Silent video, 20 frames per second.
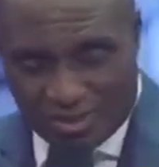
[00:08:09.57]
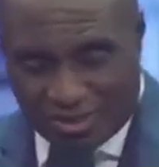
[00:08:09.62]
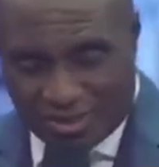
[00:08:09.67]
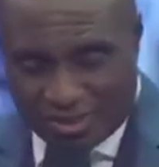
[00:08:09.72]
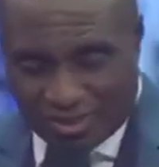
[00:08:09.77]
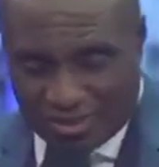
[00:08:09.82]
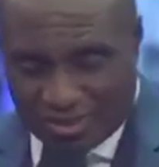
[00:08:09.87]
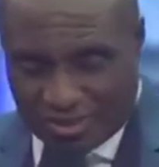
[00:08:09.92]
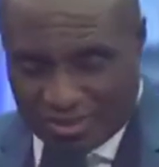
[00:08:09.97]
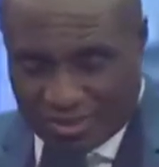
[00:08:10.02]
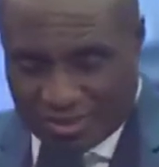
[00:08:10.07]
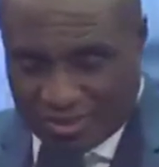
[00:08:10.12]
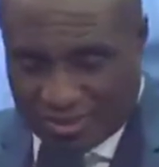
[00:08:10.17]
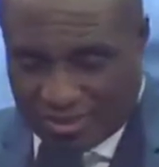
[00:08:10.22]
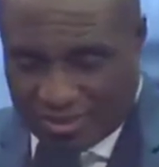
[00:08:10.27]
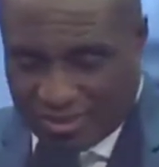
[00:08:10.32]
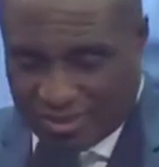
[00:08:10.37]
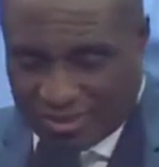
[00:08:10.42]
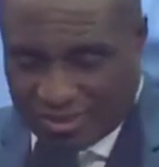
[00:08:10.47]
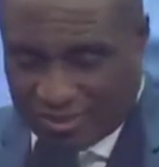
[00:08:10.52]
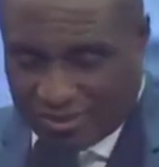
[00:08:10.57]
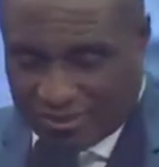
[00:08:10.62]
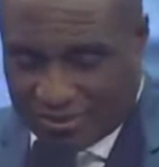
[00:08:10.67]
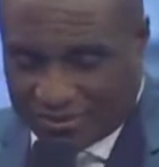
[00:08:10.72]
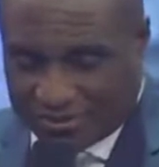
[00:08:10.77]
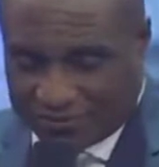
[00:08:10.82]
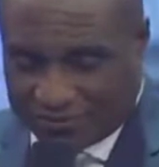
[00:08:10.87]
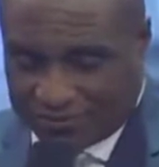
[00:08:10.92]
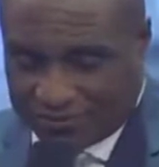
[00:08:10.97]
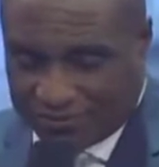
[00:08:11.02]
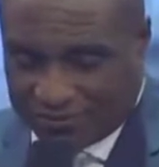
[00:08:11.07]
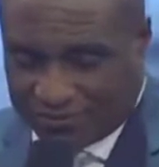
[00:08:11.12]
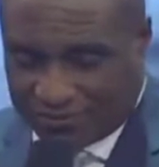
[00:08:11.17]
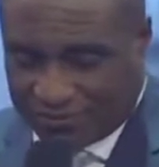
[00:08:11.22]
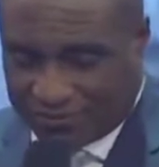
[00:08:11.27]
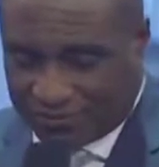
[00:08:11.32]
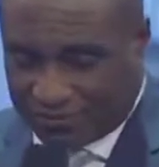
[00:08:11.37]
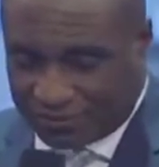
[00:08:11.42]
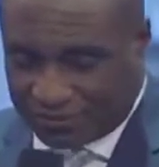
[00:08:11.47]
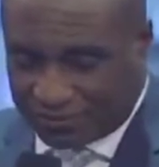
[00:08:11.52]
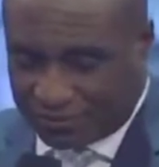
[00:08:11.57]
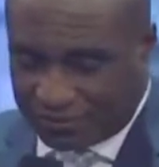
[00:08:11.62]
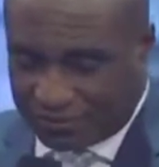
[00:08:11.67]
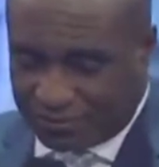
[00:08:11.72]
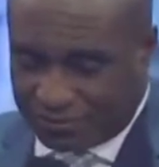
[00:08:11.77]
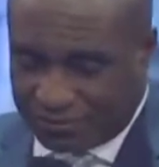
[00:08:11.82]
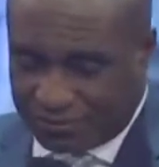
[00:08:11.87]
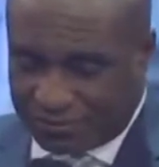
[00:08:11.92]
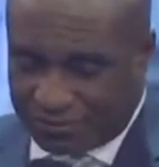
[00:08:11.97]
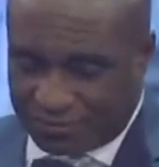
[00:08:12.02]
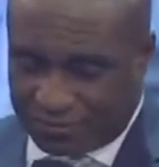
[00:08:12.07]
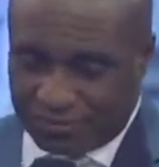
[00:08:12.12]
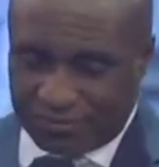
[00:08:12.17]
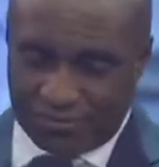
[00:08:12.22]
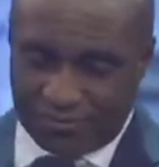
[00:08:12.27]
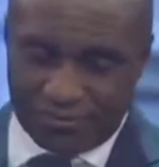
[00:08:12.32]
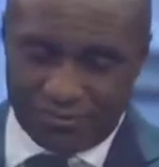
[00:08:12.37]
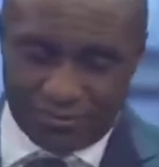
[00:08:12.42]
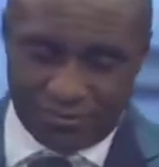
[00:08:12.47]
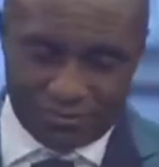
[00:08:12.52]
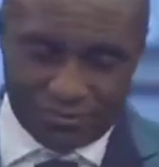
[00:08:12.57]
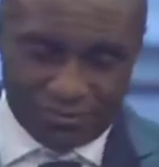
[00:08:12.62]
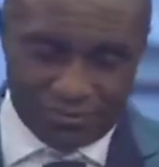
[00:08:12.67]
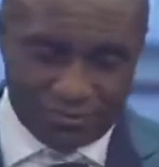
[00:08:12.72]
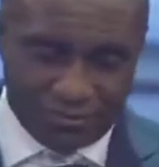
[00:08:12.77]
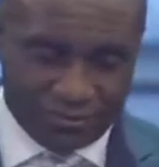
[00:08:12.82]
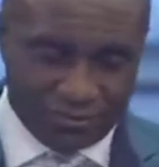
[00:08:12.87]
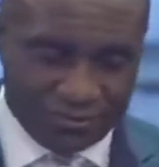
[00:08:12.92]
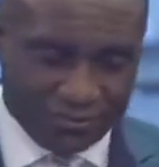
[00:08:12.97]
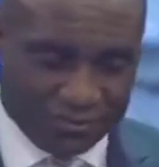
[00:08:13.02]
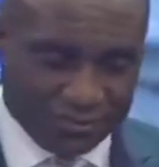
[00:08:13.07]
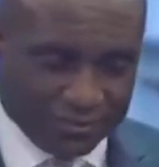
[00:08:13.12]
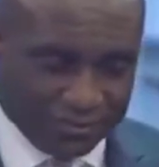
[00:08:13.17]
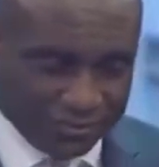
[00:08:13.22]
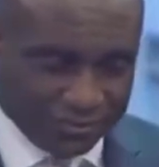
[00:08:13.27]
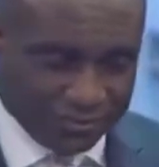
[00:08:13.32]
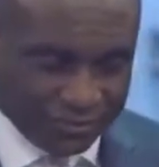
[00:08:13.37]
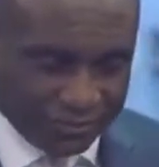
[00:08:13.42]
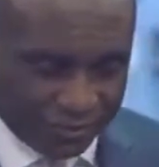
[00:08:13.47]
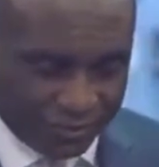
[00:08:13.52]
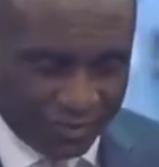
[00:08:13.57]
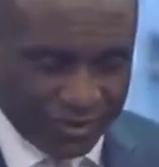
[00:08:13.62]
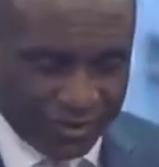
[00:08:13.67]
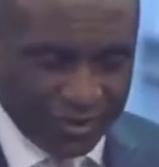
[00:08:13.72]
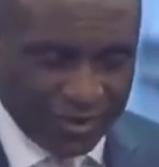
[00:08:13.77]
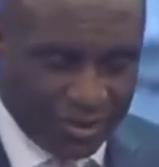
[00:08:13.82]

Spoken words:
No one is speaking in this clip.